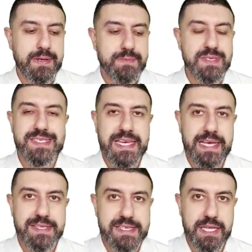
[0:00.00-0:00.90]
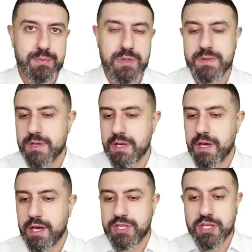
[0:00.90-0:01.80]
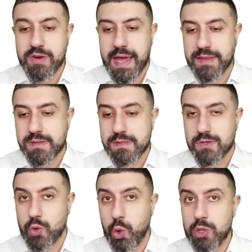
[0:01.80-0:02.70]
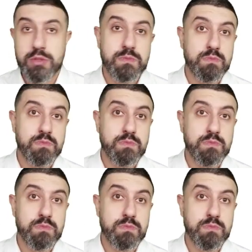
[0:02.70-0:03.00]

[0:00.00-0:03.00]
scale saleable. On the other hand, gold,